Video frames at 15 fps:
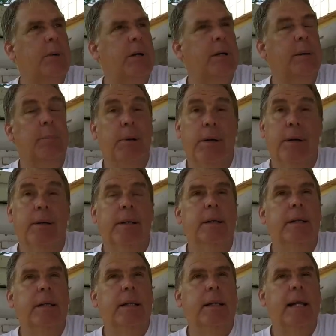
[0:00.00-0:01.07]
But
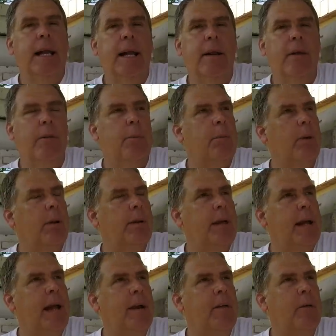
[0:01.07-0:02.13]
apparently they had other
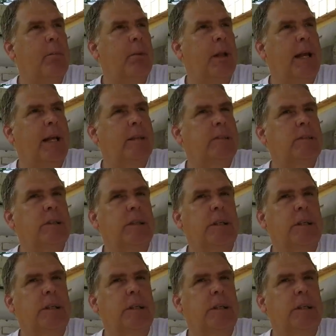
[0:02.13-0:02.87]
plans.